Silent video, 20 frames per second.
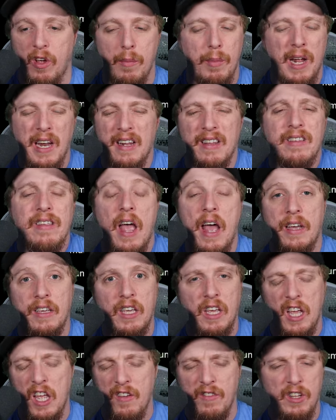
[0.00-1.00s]
I'm not
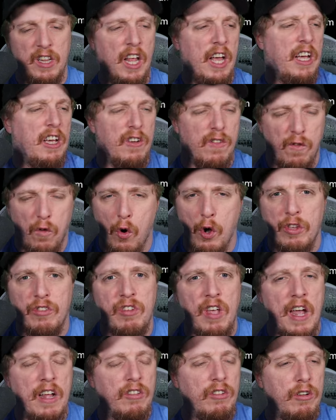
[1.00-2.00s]
attacking even like
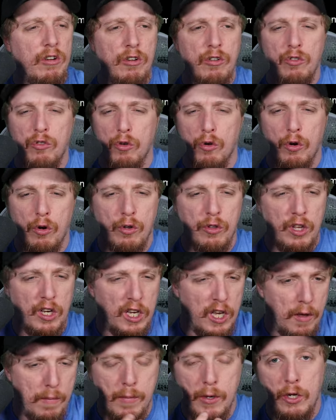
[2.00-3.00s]
voice actors or the
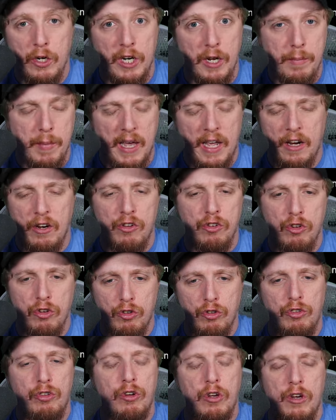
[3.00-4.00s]
community
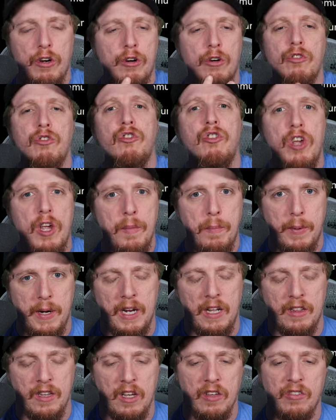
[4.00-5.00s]
managers that are
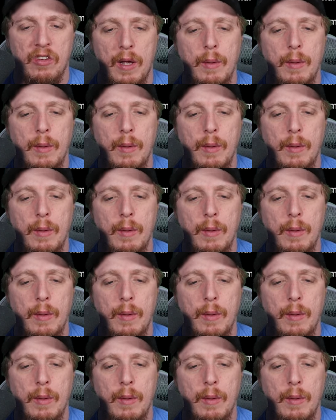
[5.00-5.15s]
championing this.